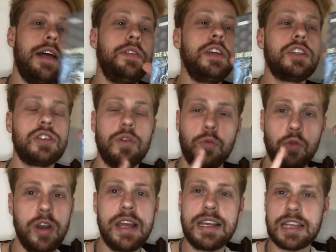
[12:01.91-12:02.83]
This
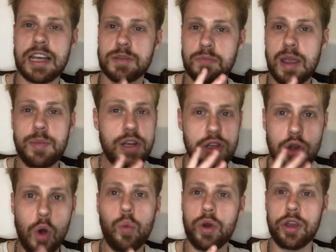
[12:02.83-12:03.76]
release has made me
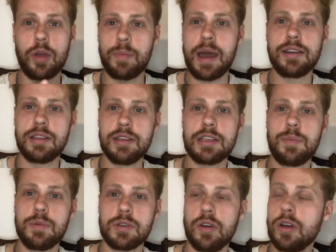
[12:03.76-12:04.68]
not want to go back to this
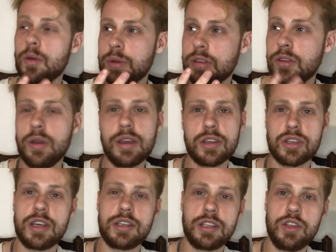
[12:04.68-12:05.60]
episode. I've been doing a
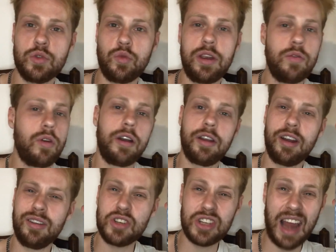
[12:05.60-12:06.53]
60s rerun and
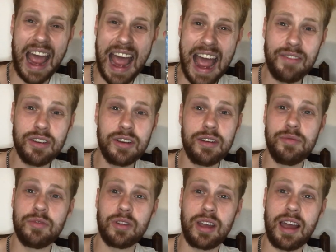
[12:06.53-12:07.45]
I just haven't
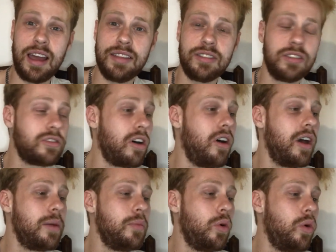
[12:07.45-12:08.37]
had the
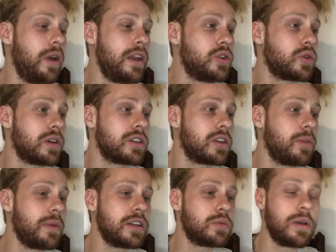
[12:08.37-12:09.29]
time or interest to
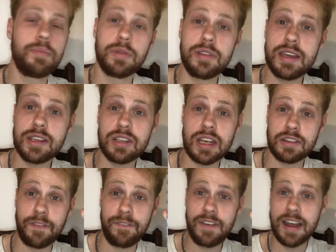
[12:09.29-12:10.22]
go back to it. But this has
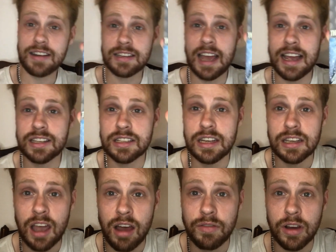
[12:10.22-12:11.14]
a
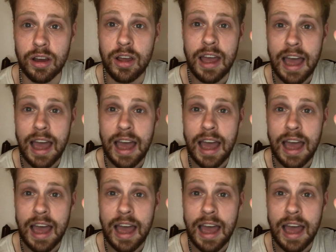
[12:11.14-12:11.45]
fantastic cover.